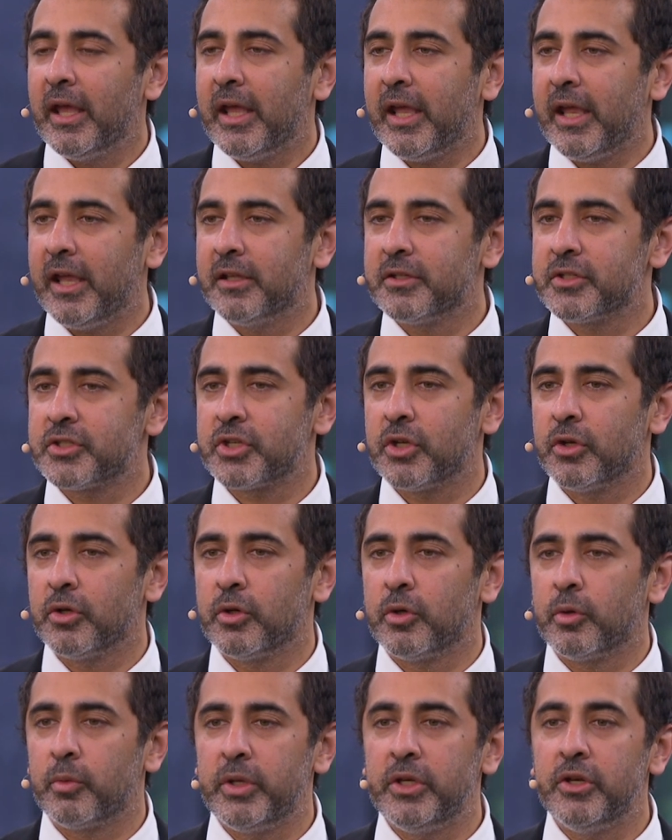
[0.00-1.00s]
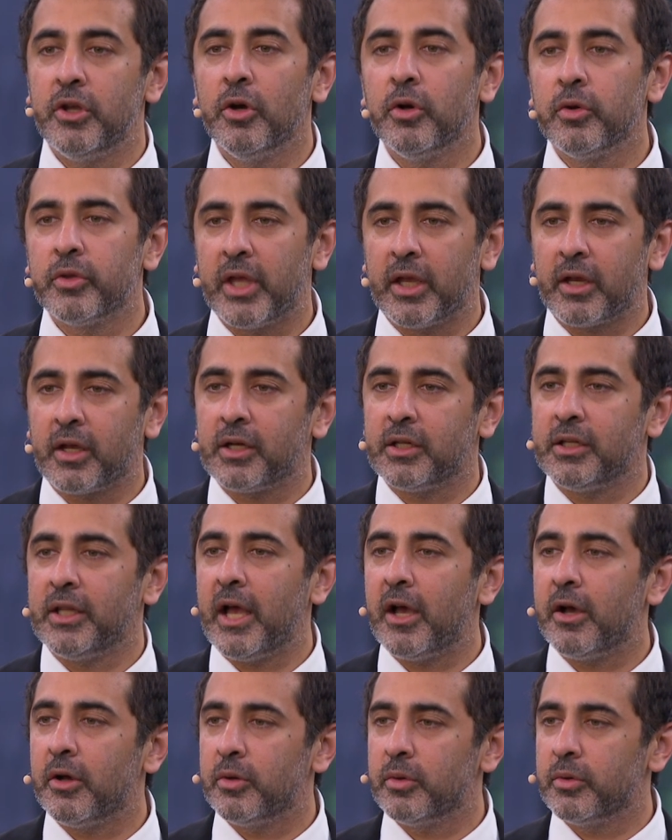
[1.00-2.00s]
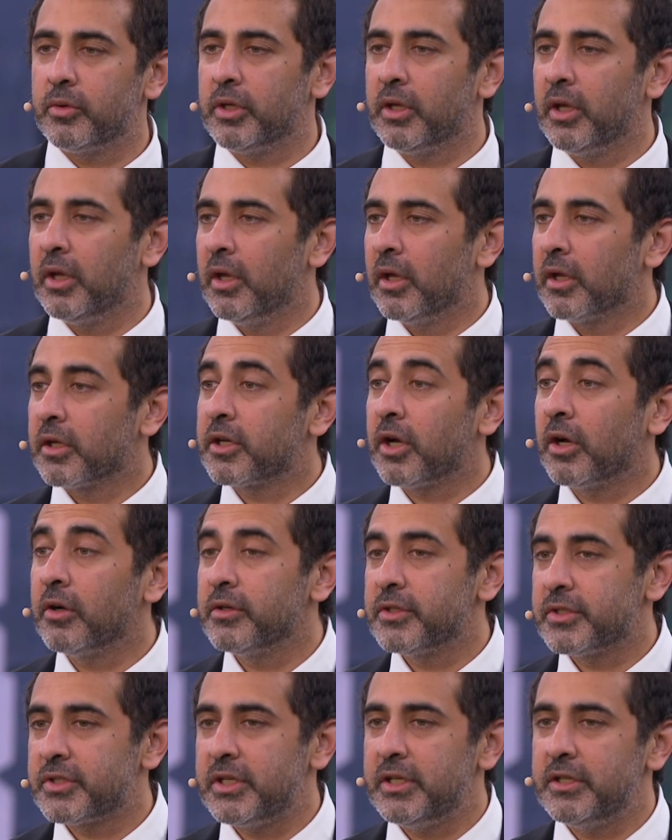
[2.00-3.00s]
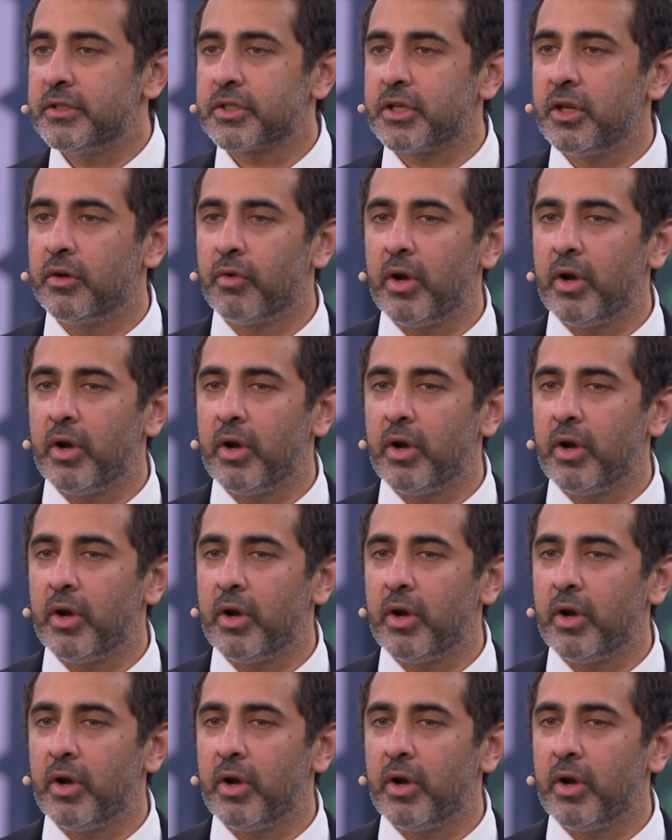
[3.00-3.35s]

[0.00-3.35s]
And so we know that cloud currencies can